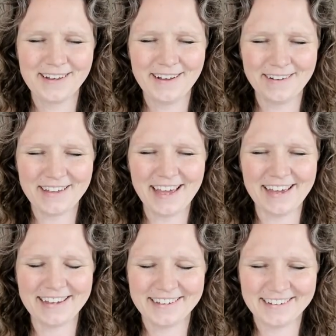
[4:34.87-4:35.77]

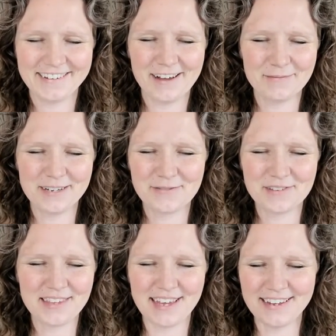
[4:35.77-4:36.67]
okay, I'm done
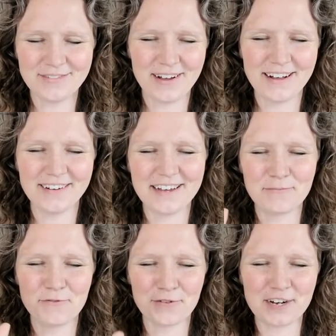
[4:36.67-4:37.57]
with that. Wow, I'm
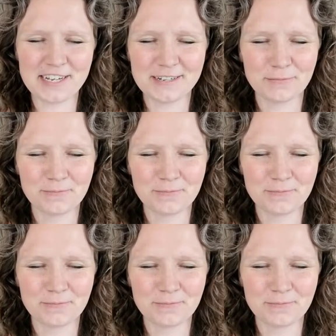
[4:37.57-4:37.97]
free.